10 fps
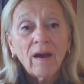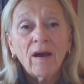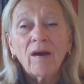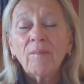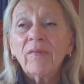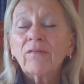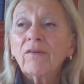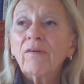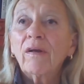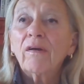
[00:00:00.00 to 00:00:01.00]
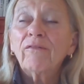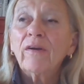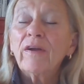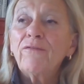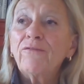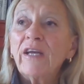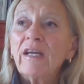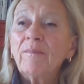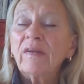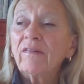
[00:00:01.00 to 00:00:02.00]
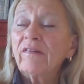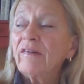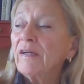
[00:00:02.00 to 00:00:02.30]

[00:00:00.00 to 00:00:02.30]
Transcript: There's a very famous